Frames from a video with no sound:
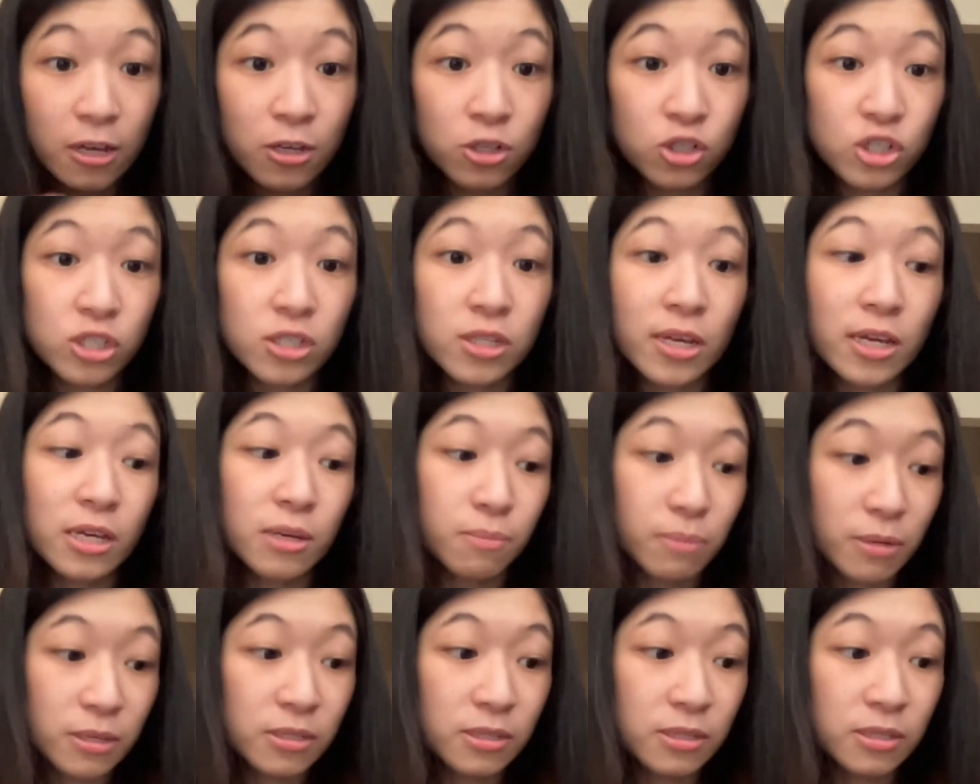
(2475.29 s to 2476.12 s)
They're just like
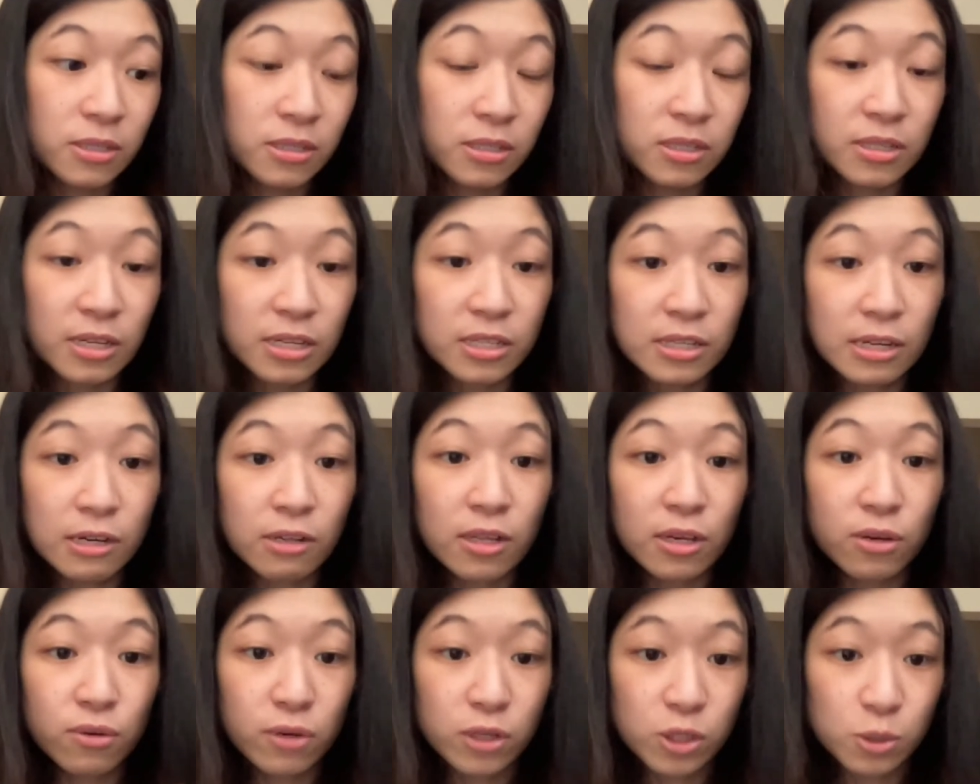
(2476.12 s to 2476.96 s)
a businesses that
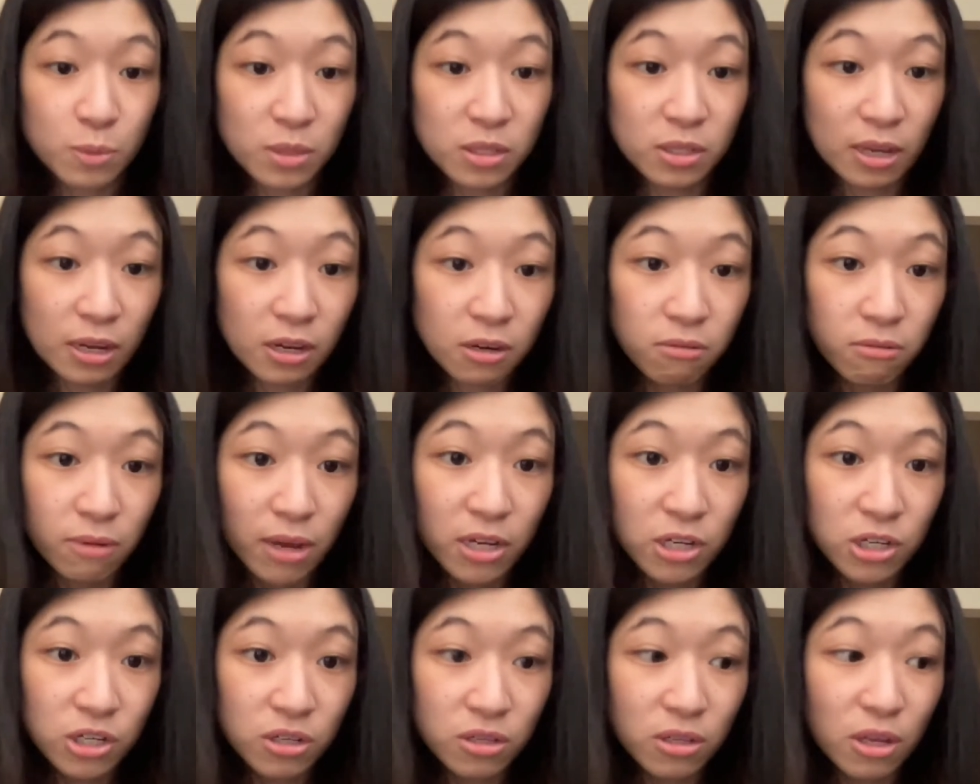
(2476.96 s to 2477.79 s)
selling Christmas
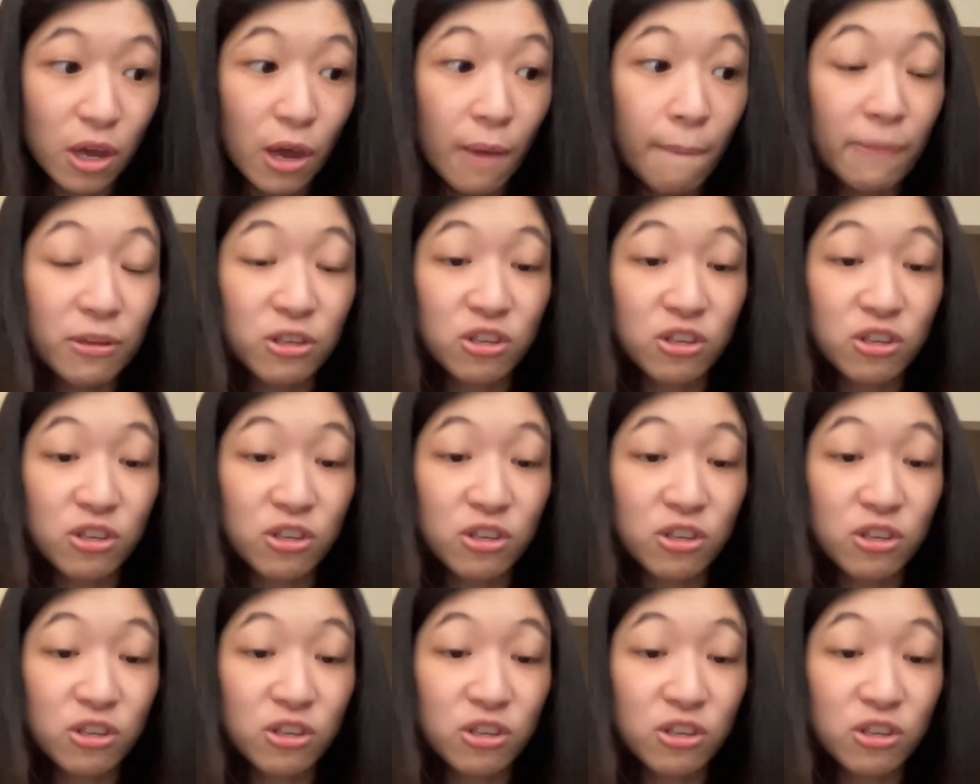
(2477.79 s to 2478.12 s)
decoration.